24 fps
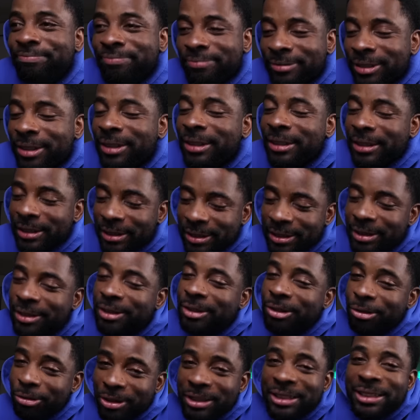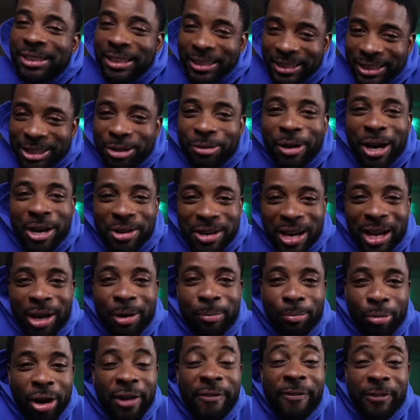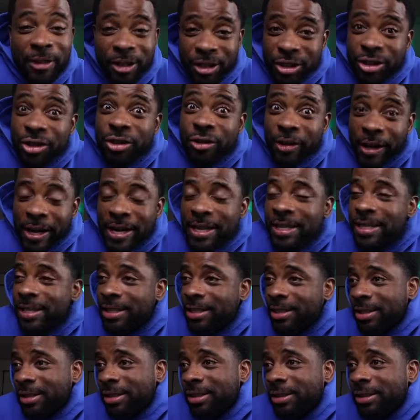I just asked you to do a question. 360 why you got a boyfriend, like a boy is crazy.